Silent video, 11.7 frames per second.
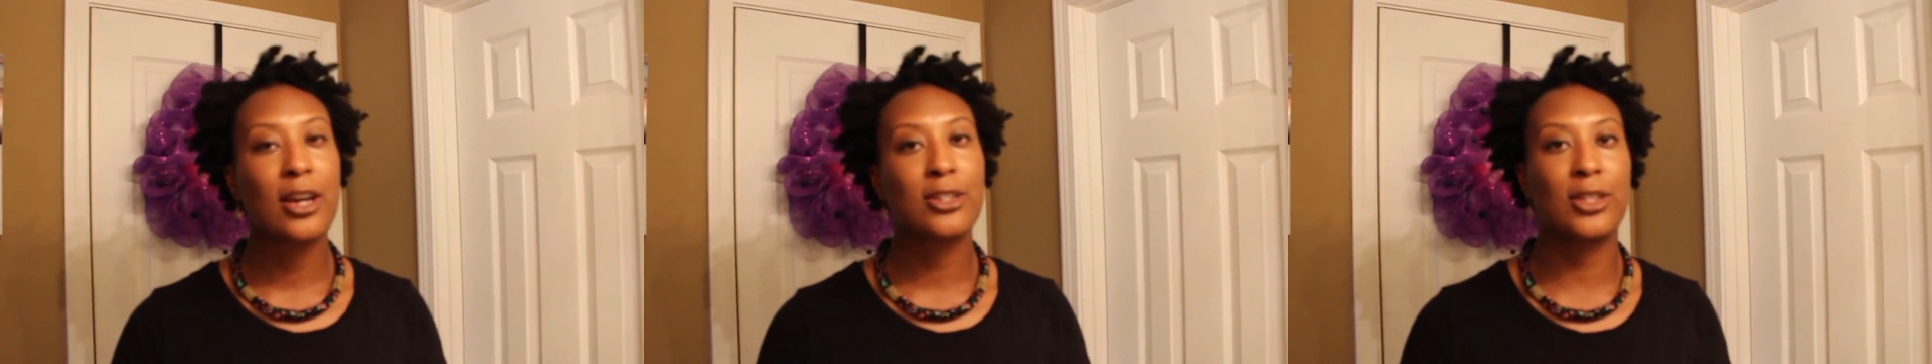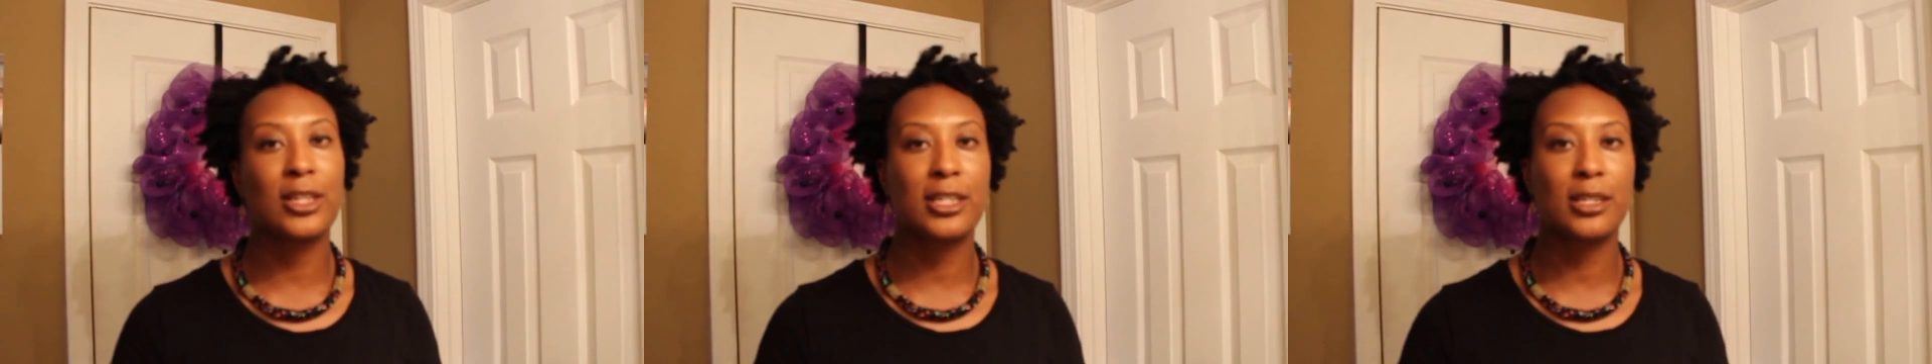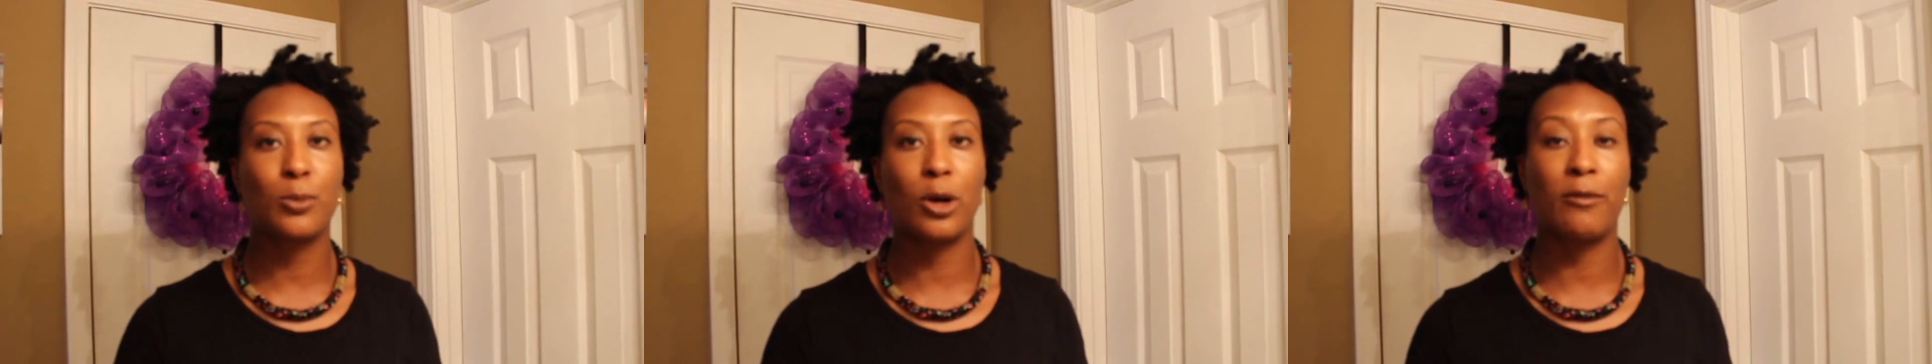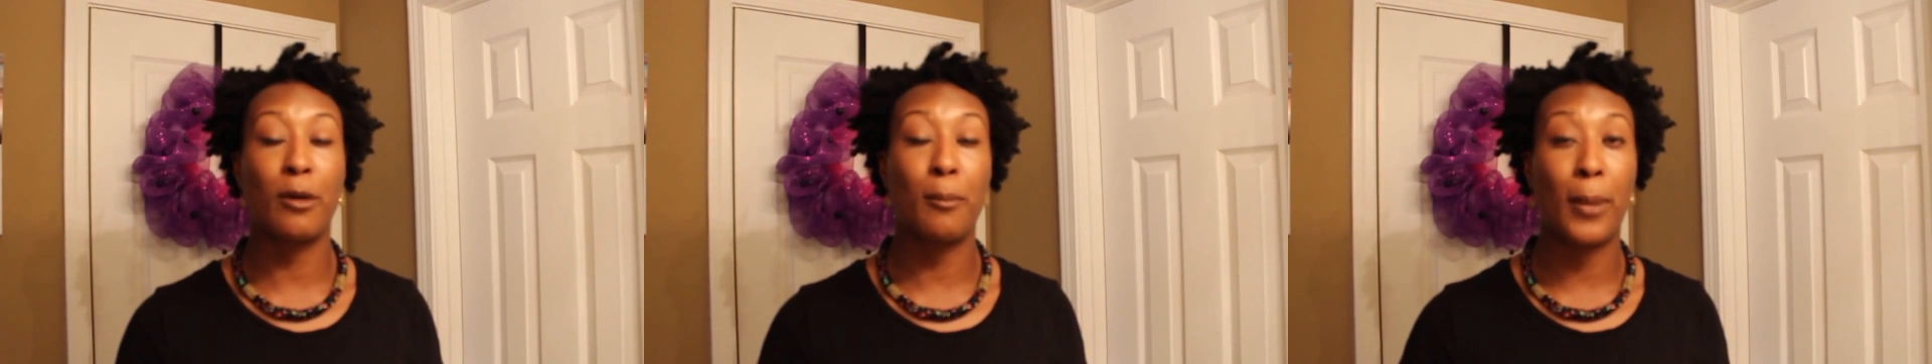so this is more
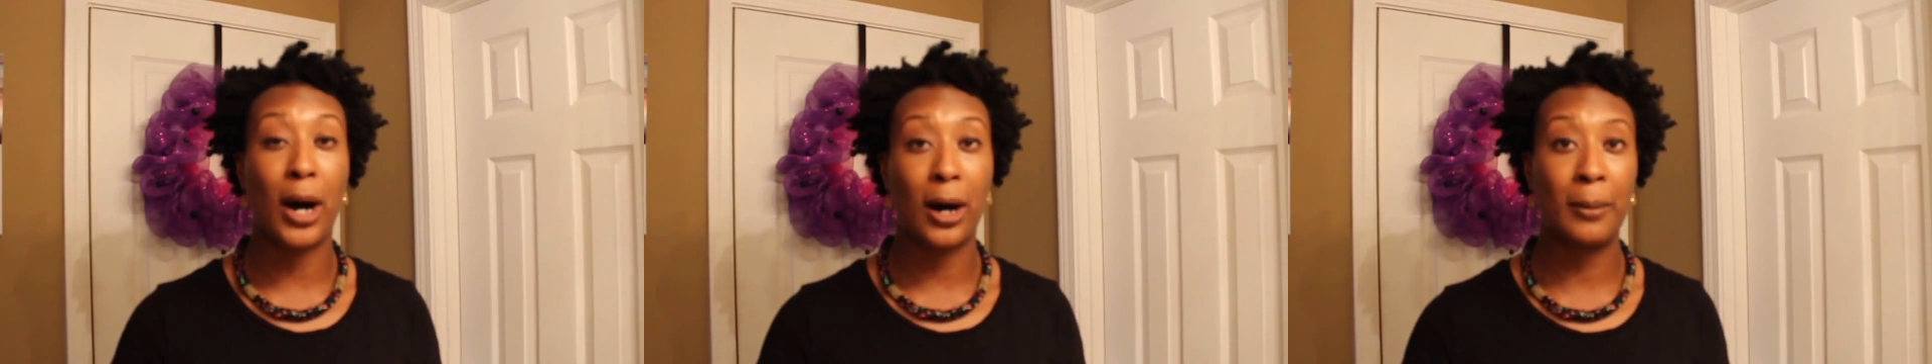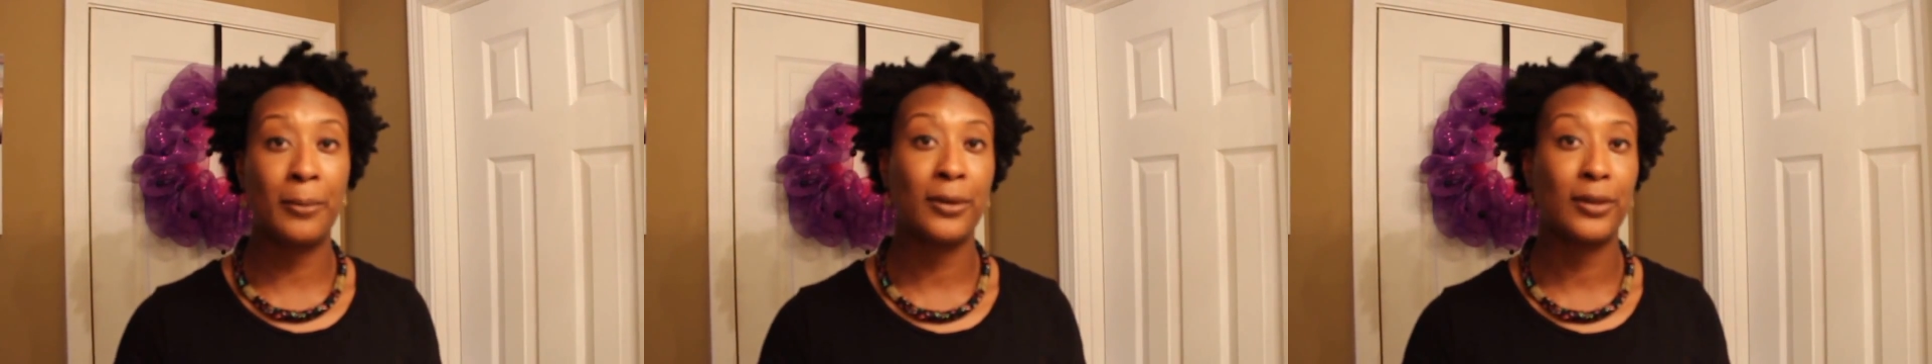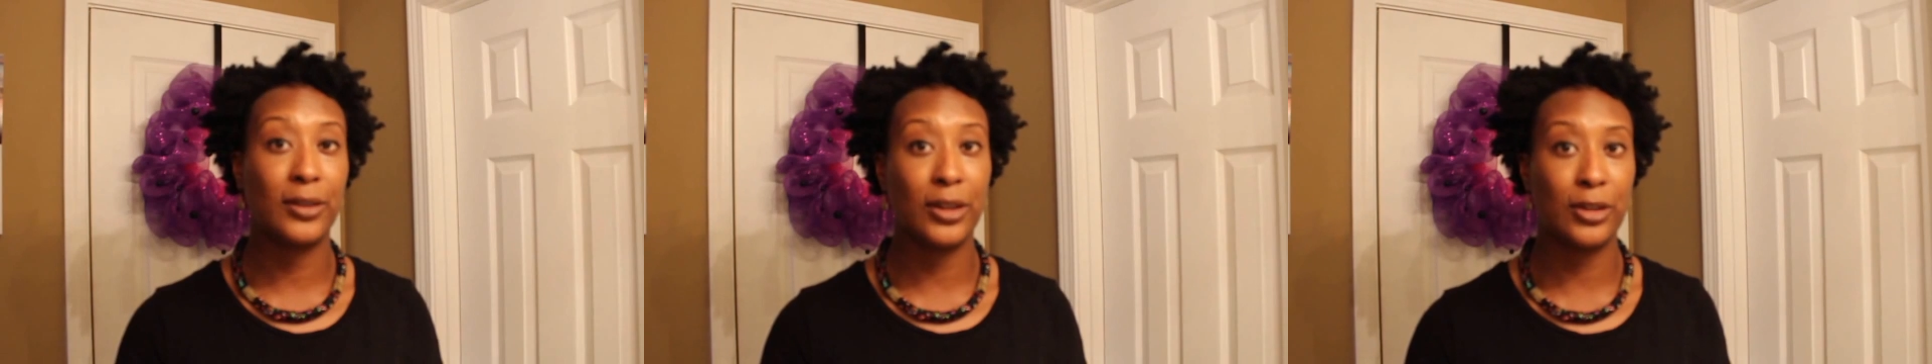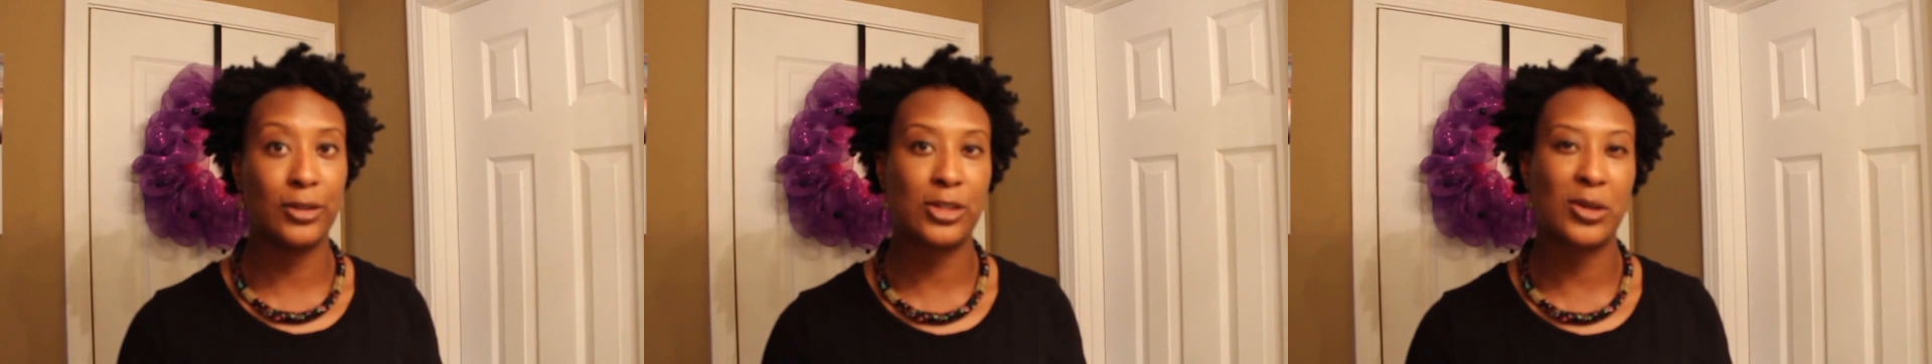of a mauve nude,